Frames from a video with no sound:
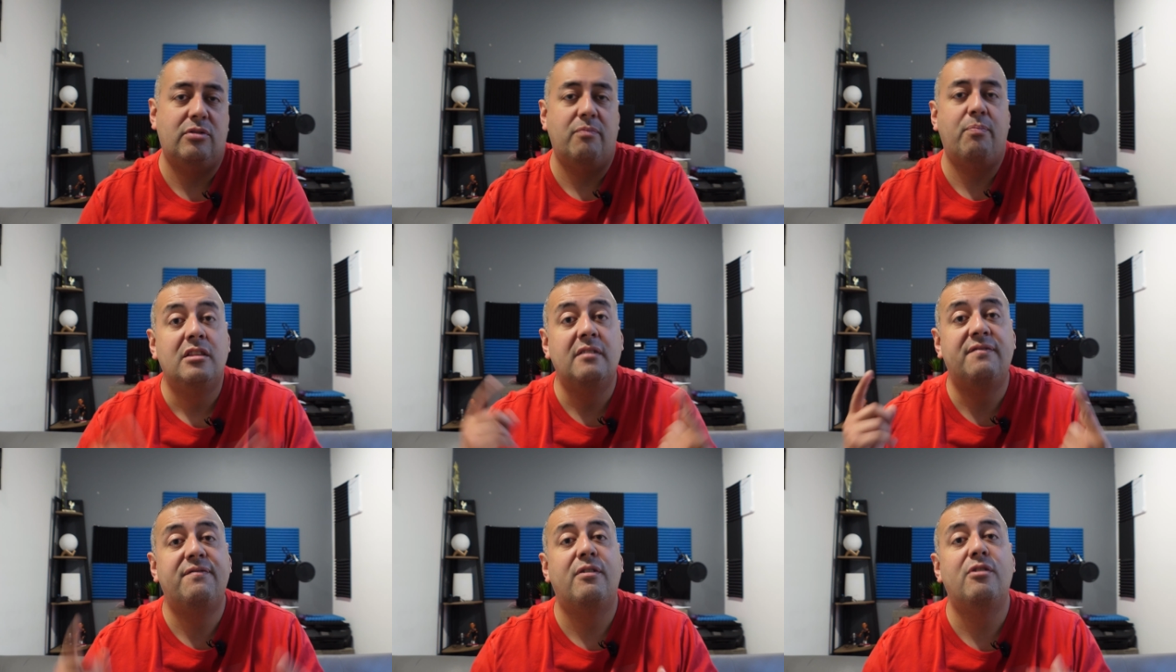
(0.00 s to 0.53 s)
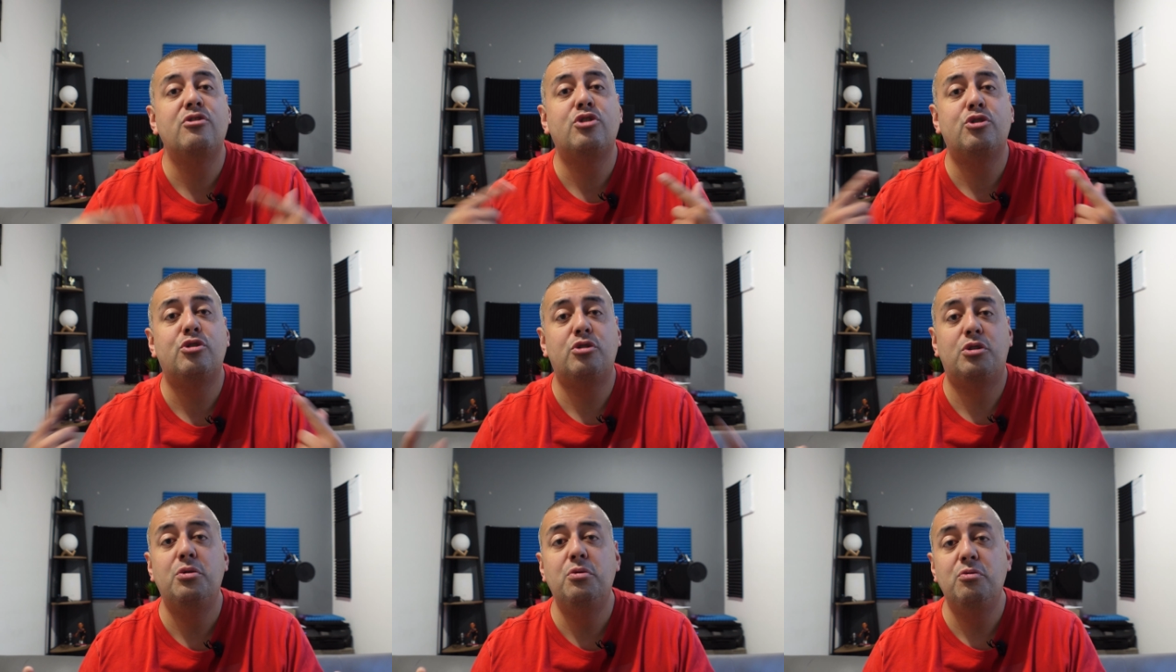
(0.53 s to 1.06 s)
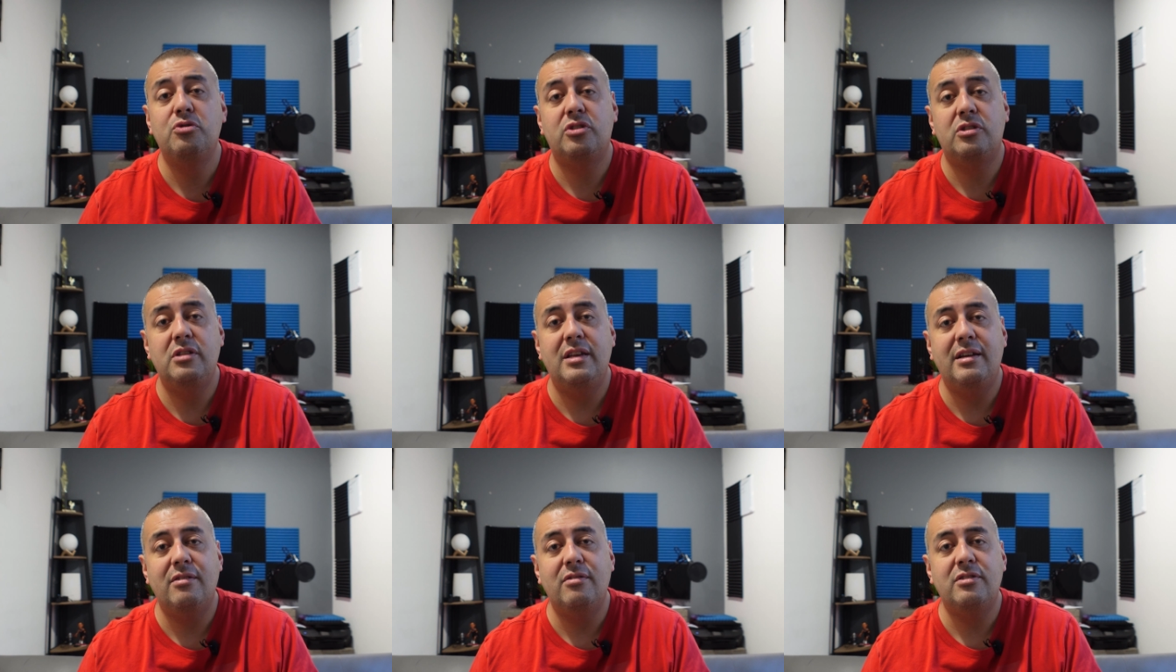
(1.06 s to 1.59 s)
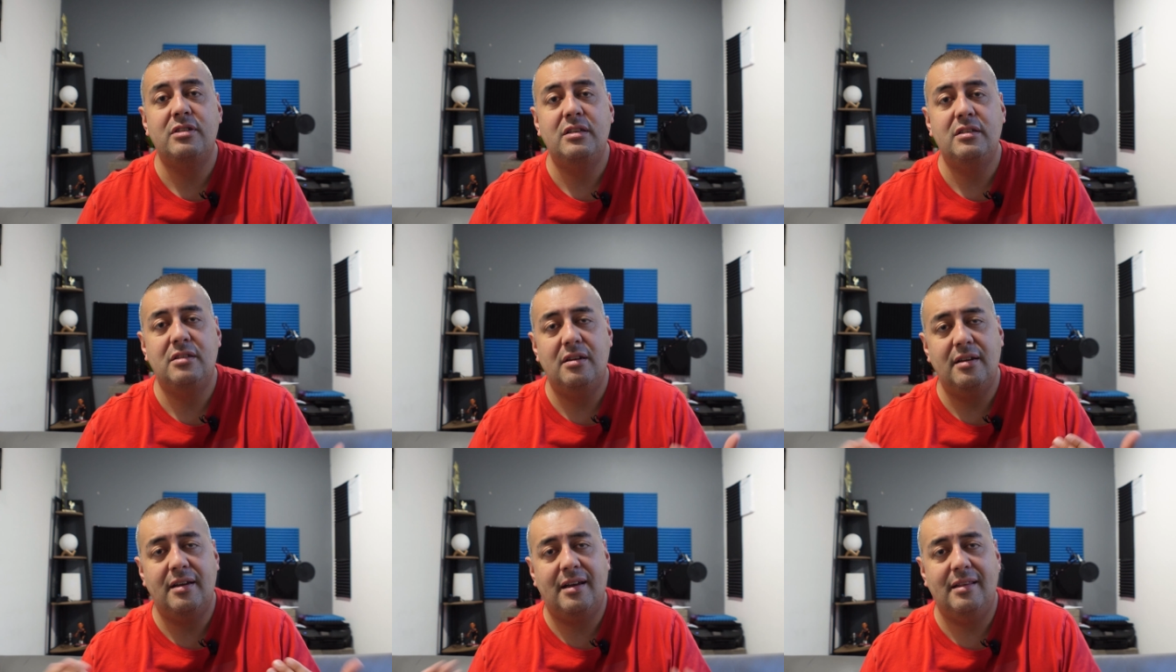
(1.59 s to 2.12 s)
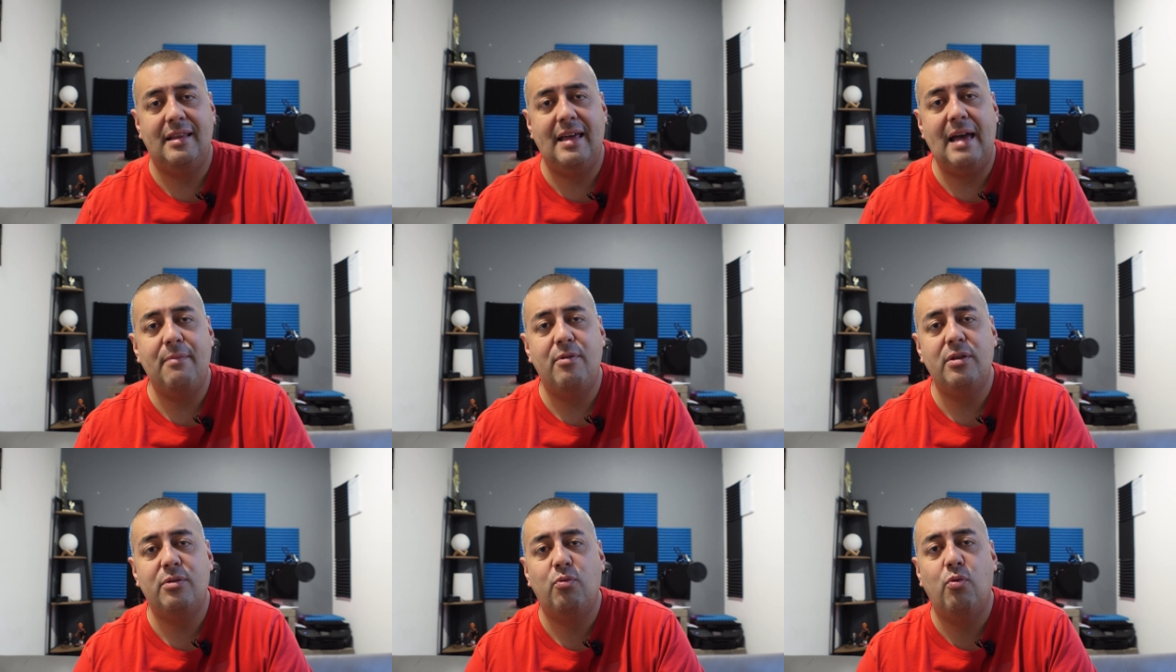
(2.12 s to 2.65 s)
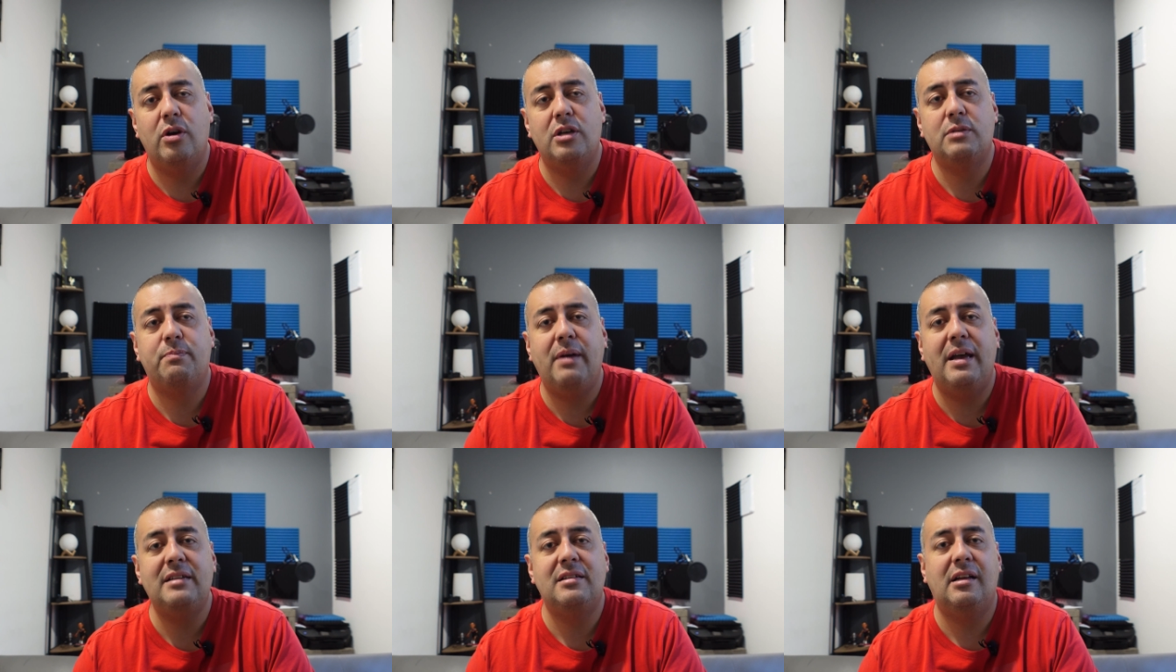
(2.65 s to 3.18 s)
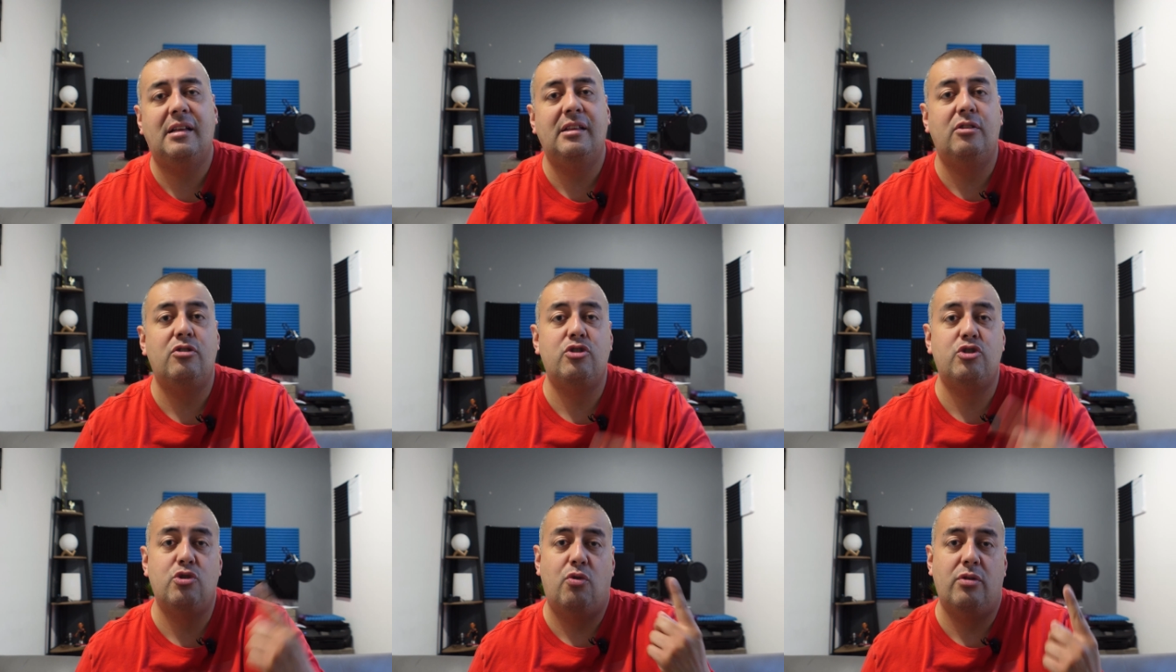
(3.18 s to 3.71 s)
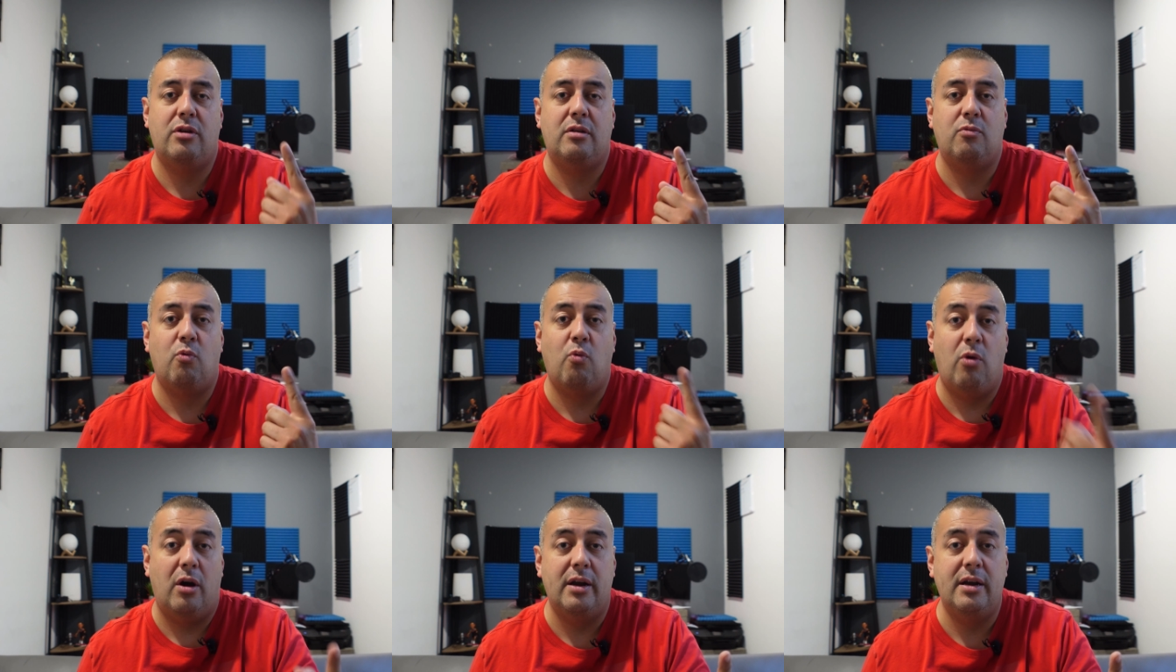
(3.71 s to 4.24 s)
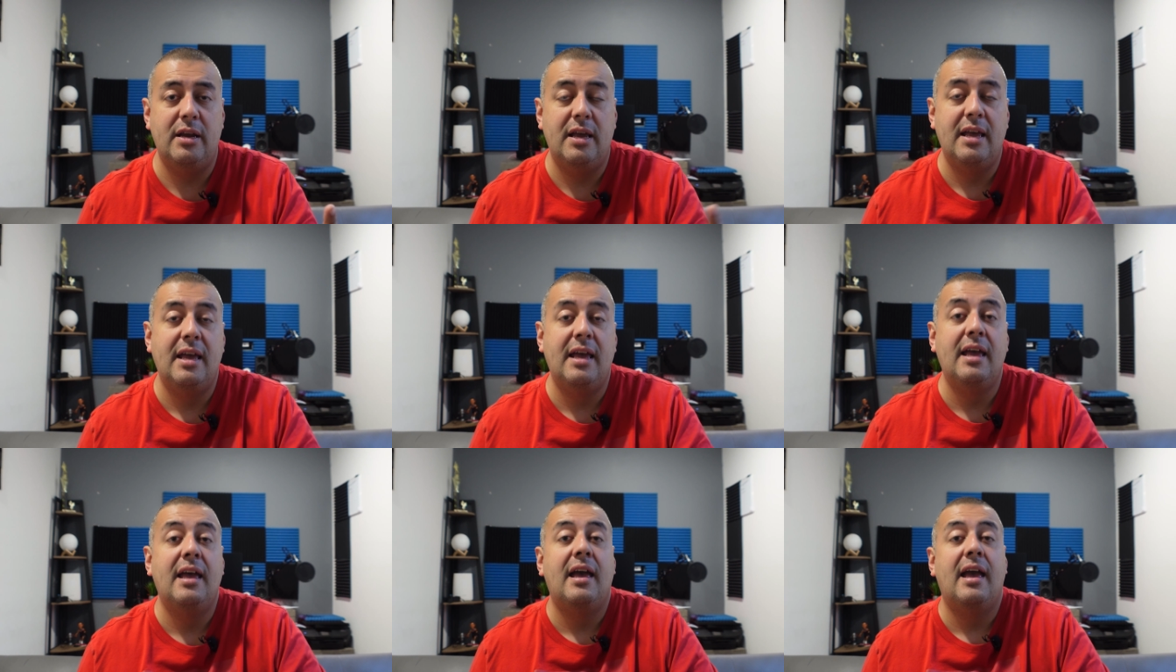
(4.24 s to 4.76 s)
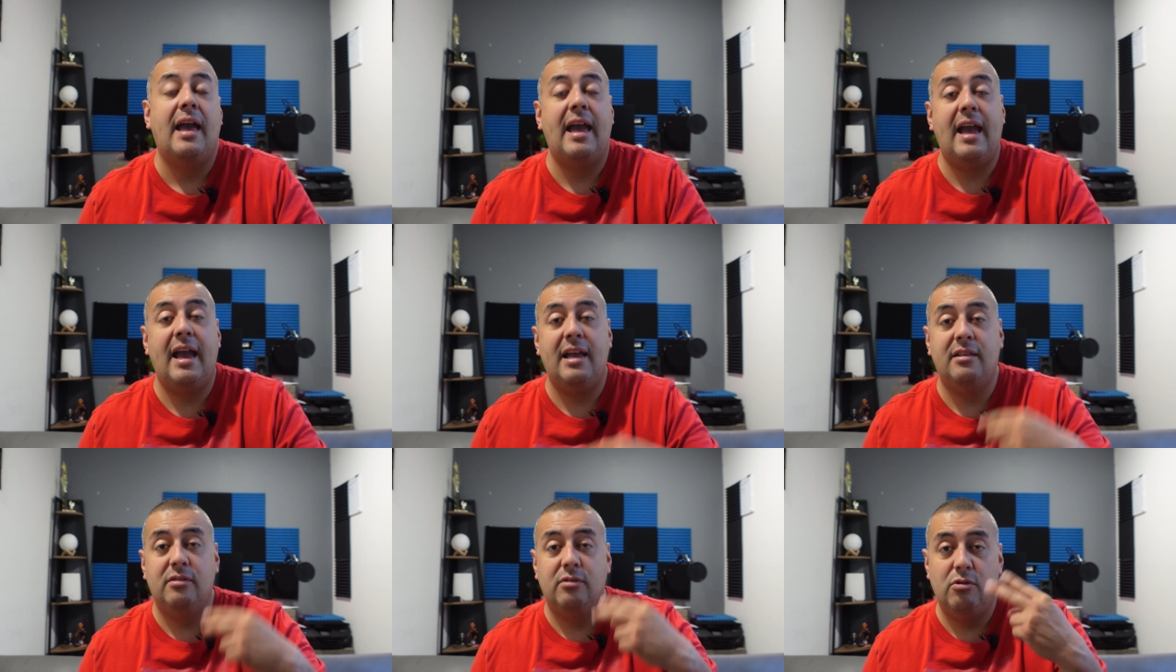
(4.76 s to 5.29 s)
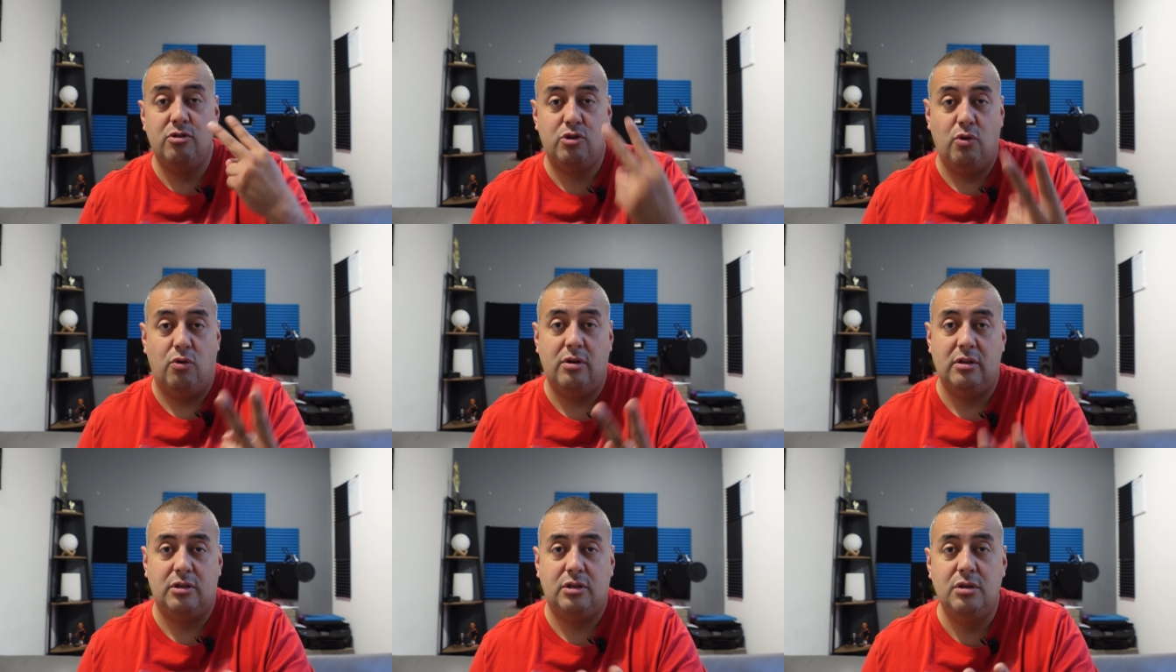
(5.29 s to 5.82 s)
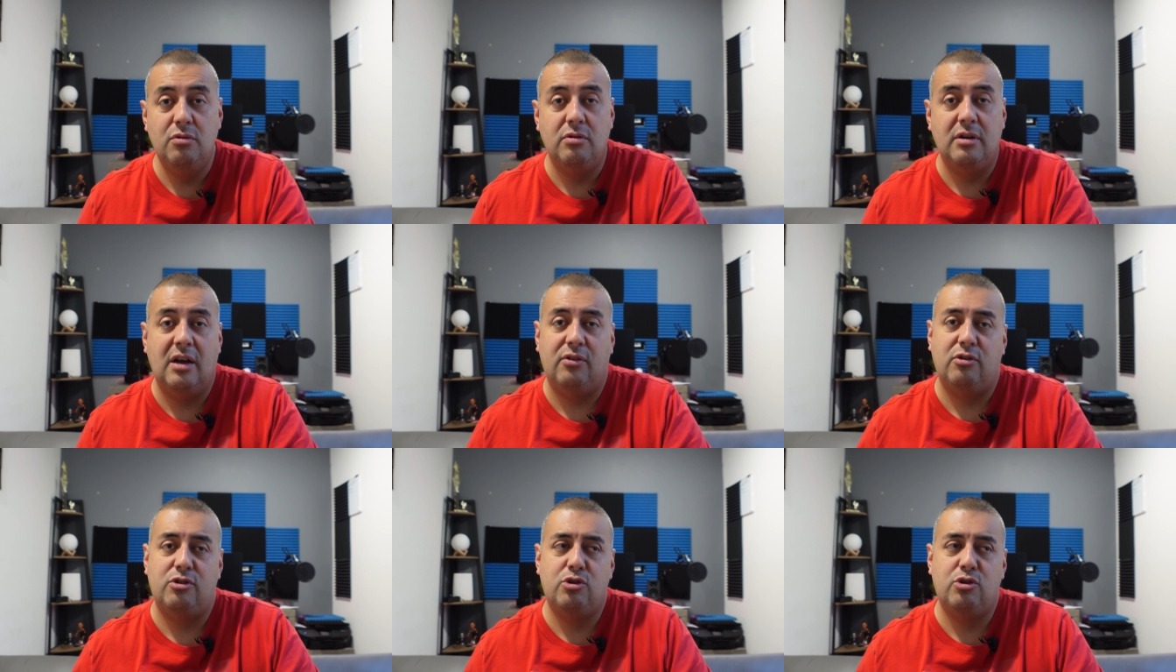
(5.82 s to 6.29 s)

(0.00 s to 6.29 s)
The, the first two sneakers he's done a collab with was basically the Jordan one and the Jordan two. Now, the